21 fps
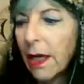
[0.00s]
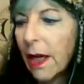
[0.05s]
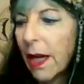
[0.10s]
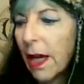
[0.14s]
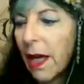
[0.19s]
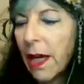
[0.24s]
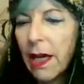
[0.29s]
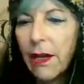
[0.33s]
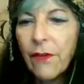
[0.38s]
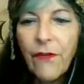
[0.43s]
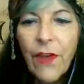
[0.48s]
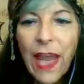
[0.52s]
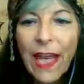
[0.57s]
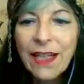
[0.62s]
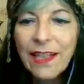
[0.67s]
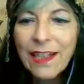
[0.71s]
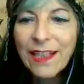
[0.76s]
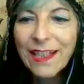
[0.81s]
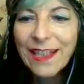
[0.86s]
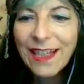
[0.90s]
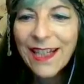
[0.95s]

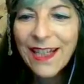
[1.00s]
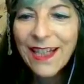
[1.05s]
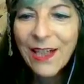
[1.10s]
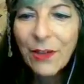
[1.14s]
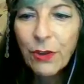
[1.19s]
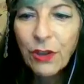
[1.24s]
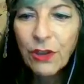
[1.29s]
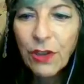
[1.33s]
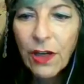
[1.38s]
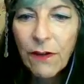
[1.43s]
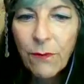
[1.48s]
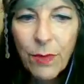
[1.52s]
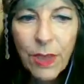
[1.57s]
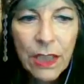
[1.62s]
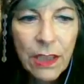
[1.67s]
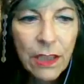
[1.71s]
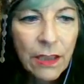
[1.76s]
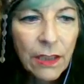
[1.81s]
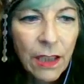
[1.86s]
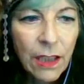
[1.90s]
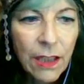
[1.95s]
event, which I've
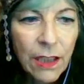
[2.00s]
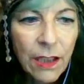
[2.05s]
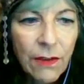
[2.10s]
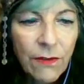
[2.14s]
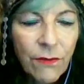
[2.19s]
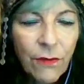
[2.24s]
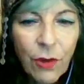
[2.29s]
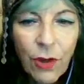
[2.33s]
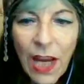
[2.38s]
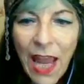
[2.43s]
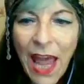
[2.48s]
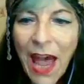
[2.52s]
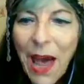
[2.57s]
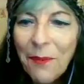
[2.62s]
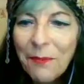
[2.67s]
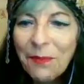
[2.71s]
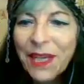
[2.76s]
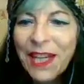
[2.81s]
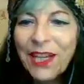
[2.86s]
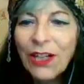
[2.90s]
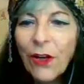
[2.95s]
been very
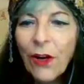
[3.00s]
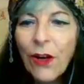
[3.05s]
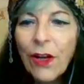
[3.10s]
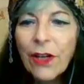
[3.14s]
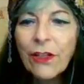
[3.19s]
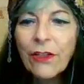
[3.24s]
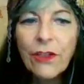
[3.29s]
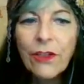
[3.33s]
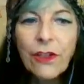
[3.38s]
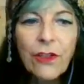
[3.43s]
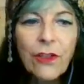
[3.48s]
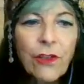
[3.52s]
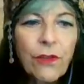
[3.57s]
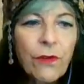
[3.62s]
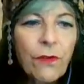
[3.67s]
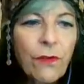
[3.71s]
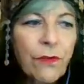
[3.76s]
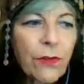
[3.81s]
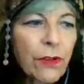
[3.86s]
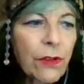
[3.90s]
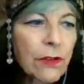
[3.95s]
happy and honored to
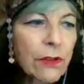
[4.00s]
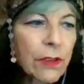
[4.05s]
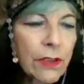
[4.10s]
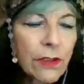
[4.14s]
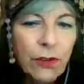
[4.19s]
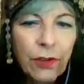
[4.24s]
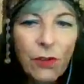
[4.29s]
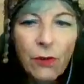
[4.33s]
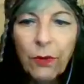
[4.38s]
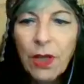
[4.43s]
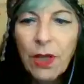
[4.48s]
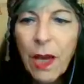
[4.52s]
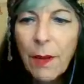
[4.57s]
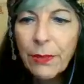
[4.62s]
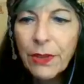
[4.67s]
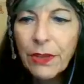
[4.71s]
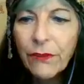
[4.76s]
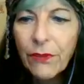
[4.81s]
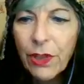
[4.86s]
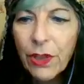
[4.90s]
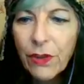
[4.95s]
do for, I don't know, a
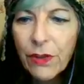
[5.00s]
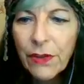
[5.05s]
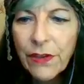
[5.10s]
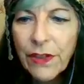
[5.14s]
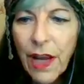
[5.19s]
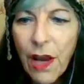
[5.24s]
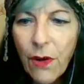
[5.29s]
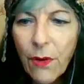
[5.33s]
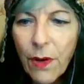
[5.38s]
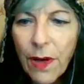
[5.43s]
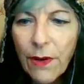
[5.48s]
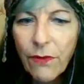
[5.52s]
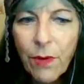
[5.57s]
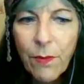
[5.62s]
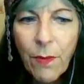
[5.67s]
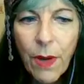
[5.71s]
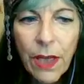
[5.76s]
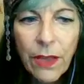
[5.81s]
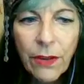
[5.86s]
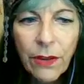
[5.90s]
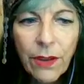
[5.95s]
couple of years now, every
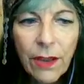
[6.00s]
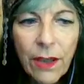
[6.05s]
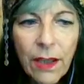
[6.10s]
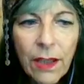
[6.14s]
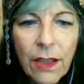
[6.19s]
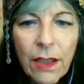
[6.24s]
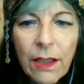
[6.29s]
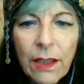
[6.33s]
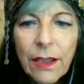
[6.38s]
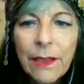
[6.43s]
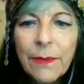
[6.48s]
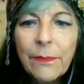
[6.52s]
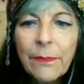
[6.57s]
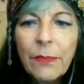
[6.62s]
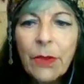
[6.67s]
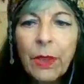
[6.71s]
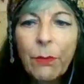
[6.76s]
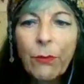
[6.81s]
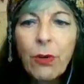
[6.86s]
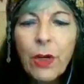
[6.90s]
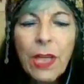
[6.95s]
month,
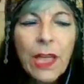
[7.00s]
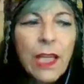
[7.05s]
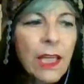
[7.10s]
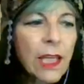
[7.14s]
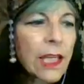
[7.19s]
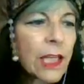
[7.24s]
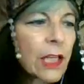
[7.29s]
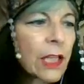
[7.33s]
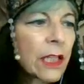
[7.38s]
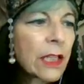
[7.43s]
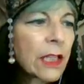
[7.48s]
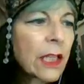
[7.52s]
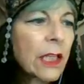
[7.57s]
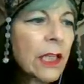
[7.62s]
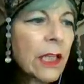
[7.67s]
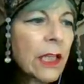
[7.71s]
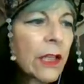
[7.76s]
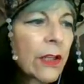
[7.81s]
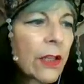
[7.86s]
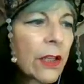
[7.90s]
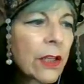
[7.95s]
bringing in
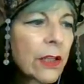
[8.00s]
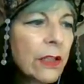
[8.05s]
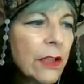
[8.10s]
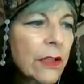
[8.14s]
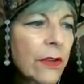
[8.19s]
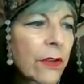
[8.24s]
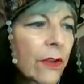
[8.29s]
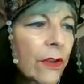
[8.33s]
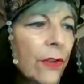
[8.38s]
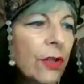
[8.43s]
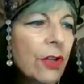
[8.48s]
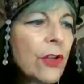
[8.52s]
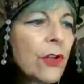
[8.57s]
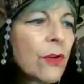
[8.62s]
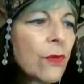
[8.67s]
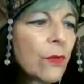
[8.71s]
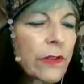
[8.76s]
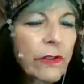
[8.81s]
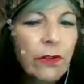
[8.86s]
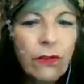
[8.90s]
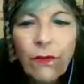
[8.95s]
the
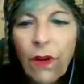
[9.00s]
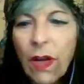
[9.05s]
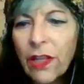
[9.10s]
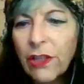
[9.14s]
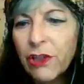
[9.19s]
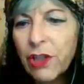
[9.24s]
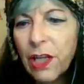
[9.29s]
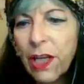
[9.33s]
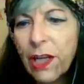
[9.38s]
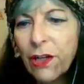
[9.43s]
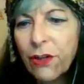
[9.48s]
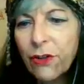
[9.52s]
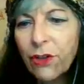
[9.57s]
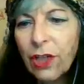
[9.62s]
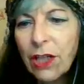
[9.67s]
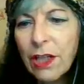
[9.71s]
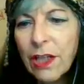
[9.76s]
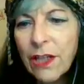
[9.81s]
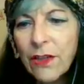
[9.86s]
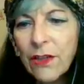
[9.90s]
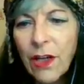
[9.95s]
new astrology
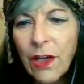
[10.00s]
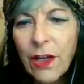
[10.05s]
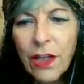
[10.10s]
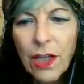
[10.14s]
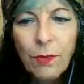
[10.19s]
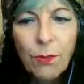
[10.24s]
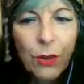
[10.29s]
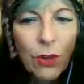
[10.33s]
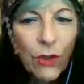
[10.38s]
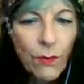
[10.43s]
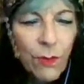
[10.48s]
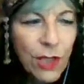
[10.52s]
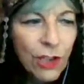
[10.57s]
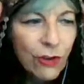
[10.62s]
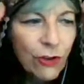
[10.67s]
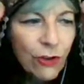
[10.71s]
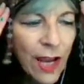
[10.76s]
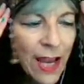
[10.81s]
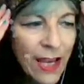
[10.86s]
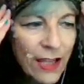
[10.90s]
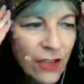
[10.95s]
energies, talking about the
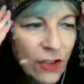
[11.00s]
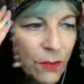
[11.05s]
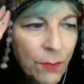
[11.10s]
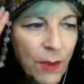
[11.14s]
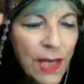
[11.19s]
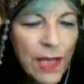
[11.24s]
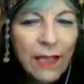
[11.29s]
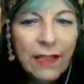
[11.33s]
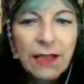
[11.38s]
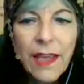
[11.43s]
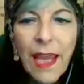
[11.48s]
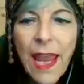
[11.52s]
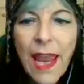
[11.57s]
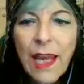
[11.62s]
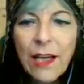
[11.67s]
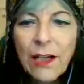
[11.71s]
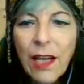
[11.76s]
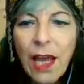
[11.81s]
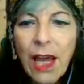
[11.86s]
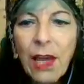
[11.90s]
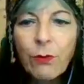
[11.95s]
major aspects,
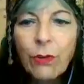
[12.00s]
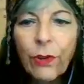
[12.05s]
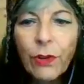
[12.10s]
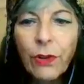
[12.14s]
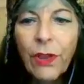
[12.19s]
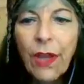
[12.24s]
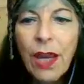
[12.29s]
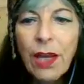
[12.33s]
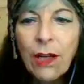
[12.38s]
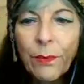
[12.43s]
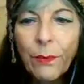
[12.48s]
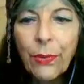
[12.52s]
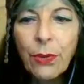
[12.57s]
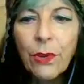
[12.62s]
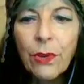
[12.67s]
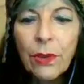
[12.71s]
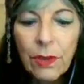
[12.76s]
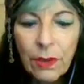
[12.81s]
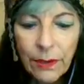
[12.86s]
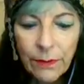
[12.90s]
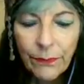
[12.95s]
and I will then
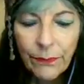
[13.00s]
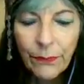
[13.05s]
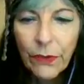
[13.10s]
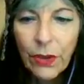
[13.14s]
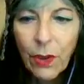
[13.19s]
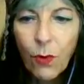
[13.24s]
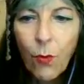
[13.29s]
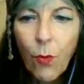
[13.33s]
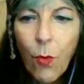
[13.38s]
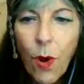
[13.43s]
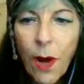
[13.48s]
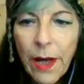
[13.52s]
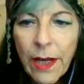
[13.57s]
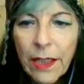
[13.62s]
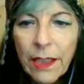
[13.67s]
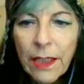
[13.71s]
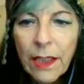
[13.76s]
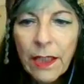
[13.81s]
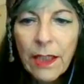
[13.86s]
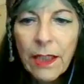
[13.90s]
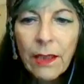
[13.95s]
pull
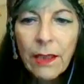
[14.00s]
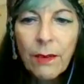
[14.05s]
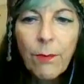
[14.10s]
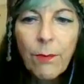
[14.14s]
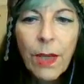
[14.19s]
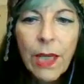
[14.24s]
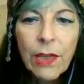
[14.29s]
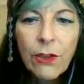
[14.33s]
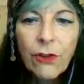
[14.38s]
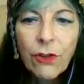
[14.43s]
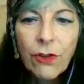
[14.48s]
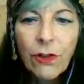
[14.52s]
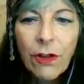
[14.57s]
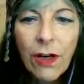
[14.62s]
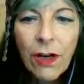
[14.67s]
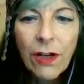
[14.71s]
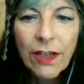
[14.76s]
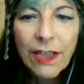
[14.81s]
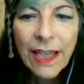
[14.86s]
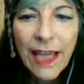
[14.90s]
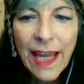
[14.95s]
one major
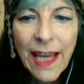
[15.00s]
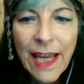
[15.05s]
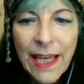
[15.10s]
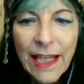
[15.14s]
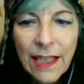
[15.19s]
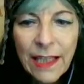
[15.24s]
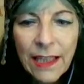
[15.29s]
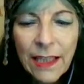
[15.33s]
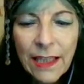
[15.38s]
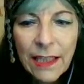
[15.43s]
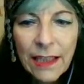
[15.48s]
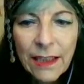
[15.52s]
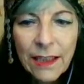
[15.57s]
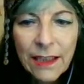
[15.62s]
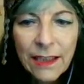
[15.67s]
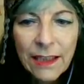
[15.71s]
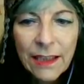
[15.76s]
arcana